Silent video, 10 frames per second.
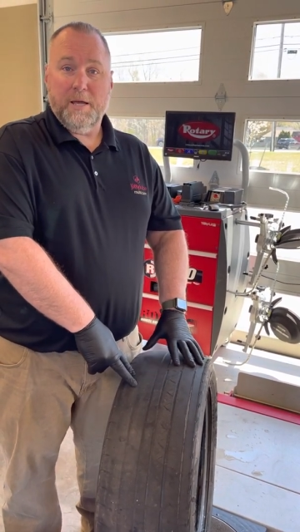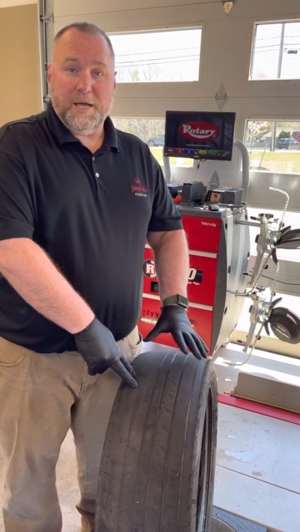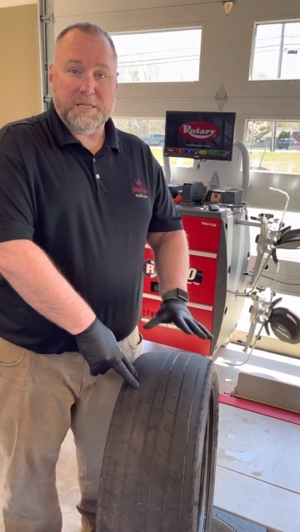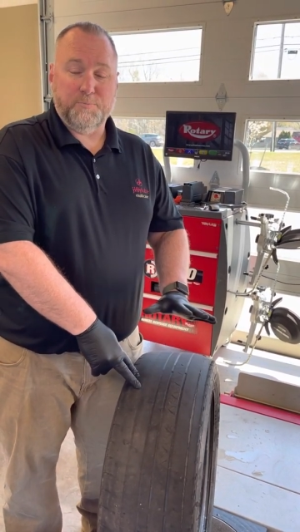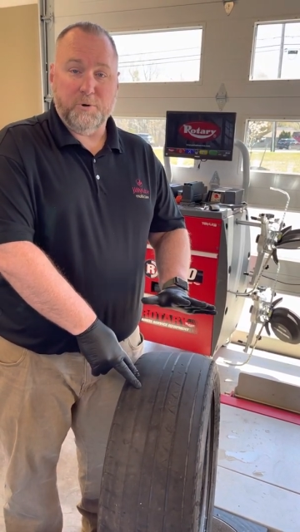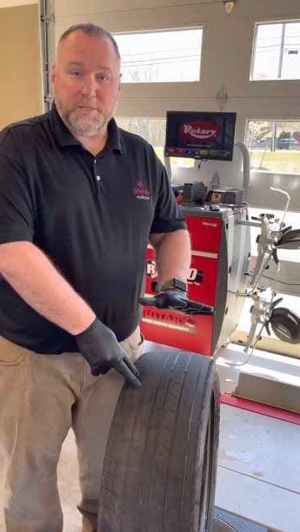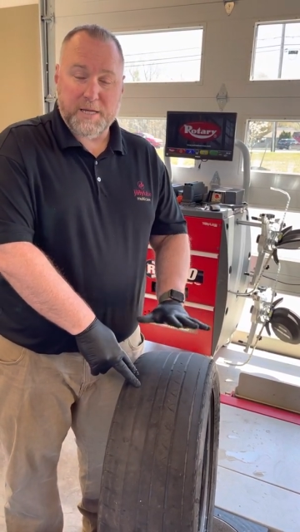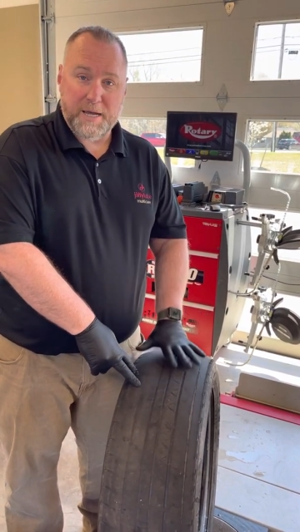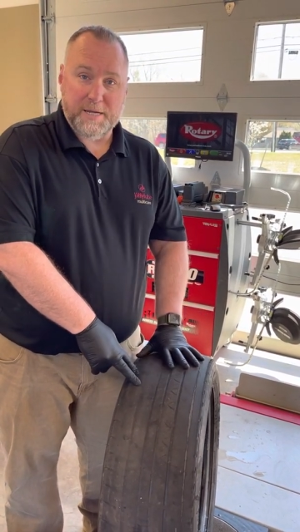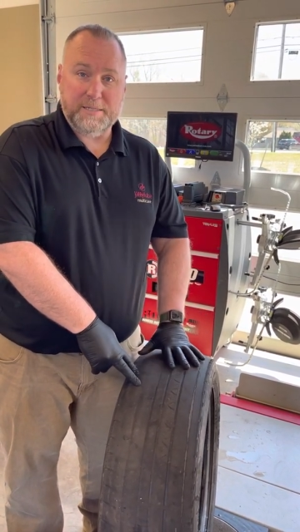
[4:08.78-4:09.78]
It's
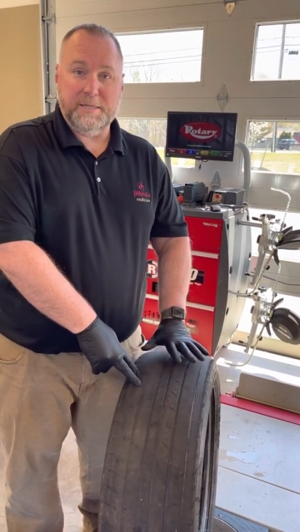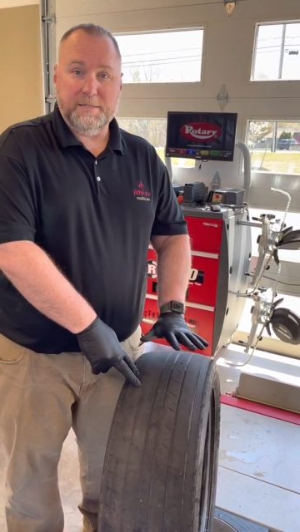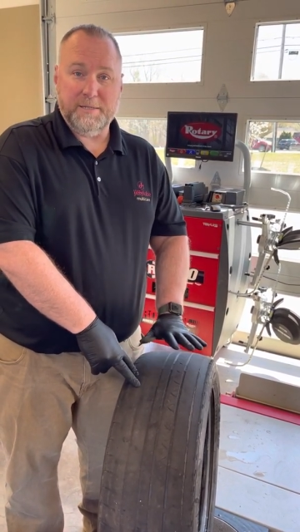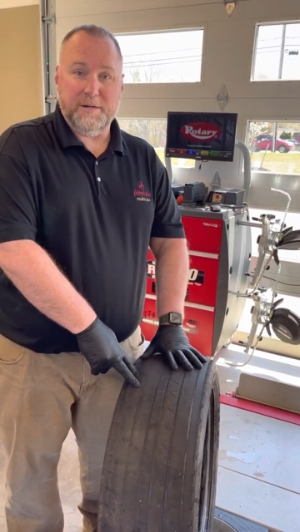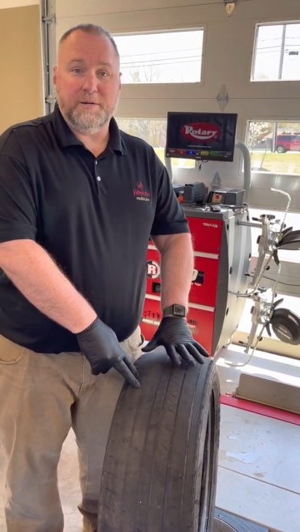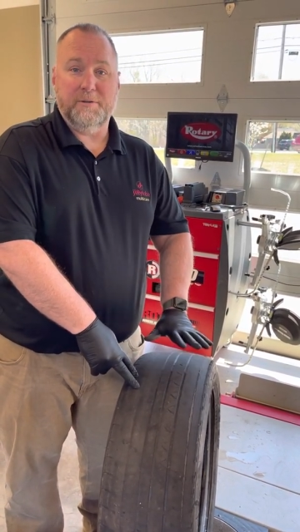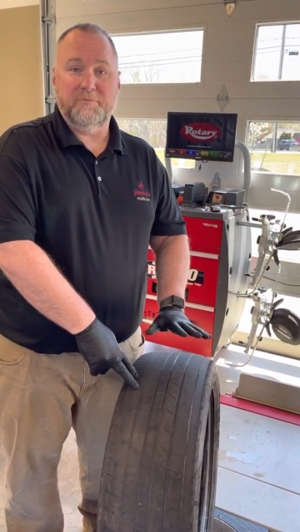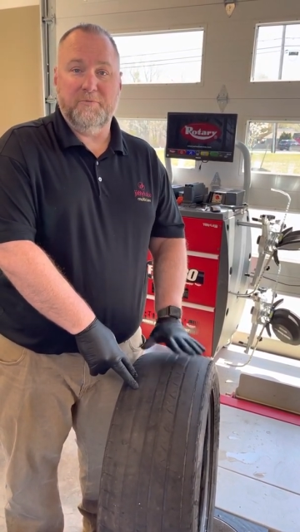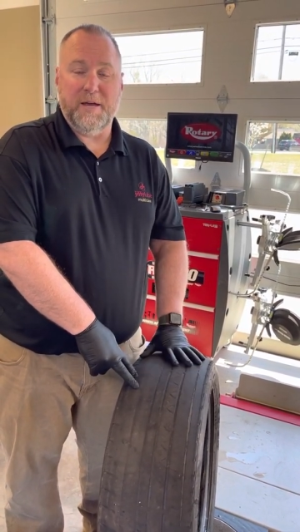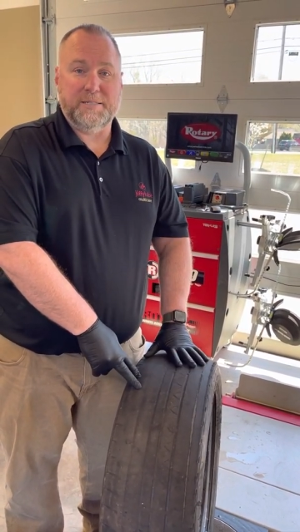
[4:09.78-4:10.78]
protecting their
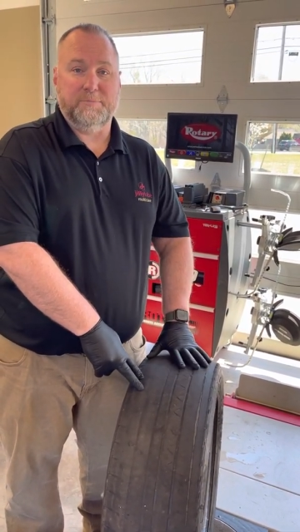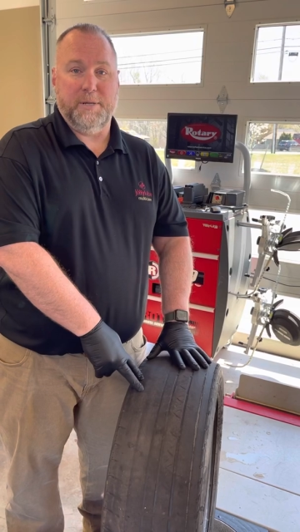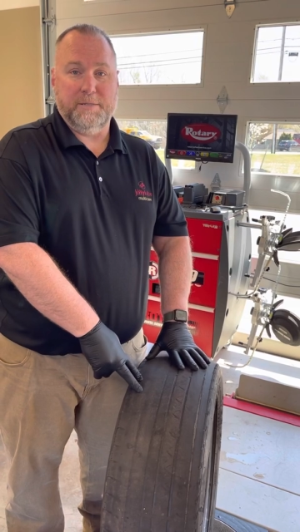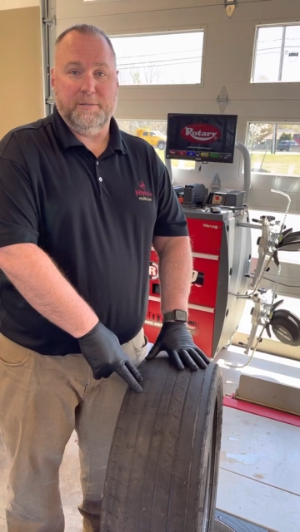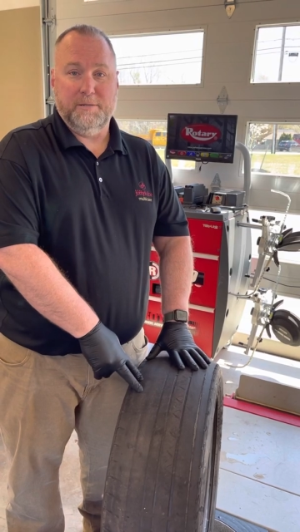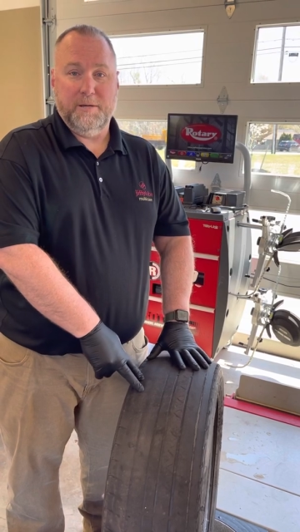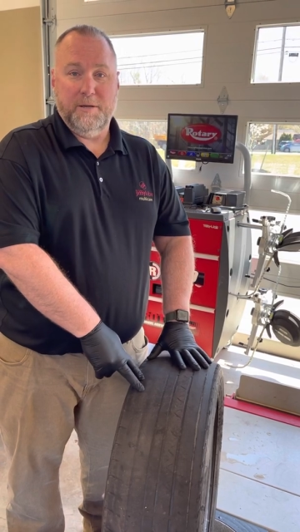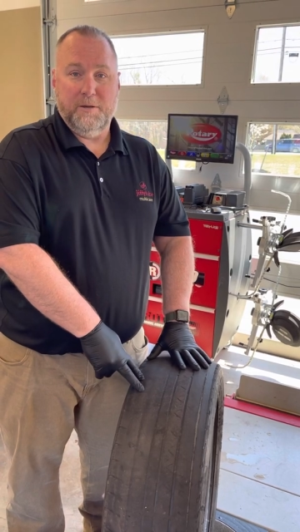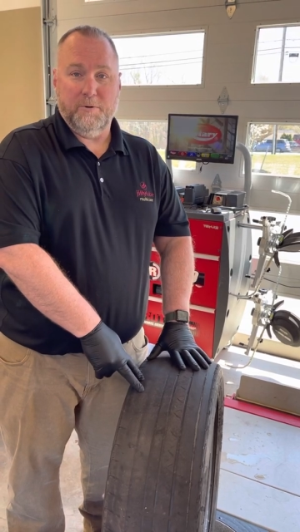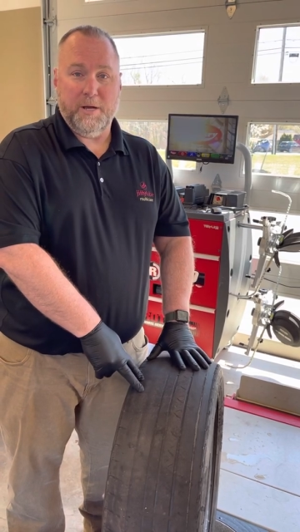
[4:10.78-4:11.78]
investment,
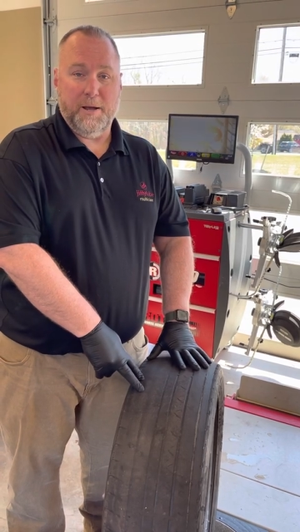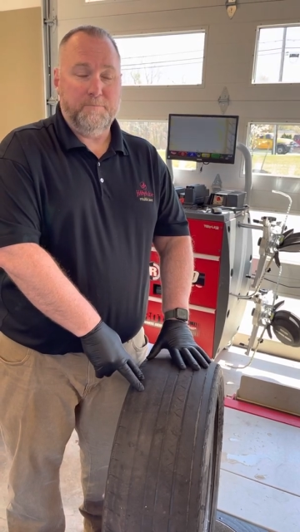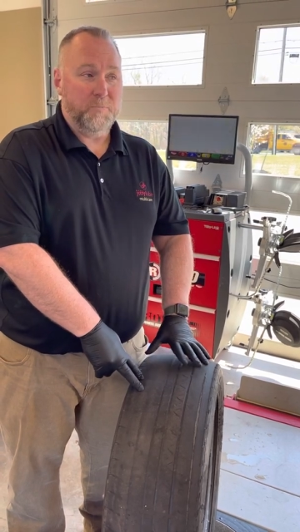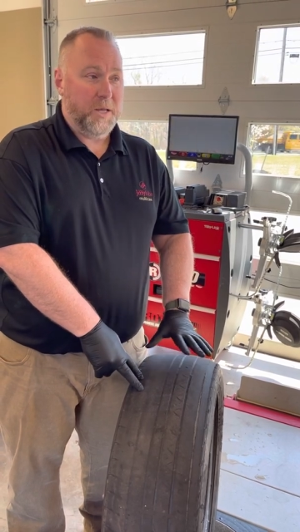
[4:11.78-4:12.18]
okay?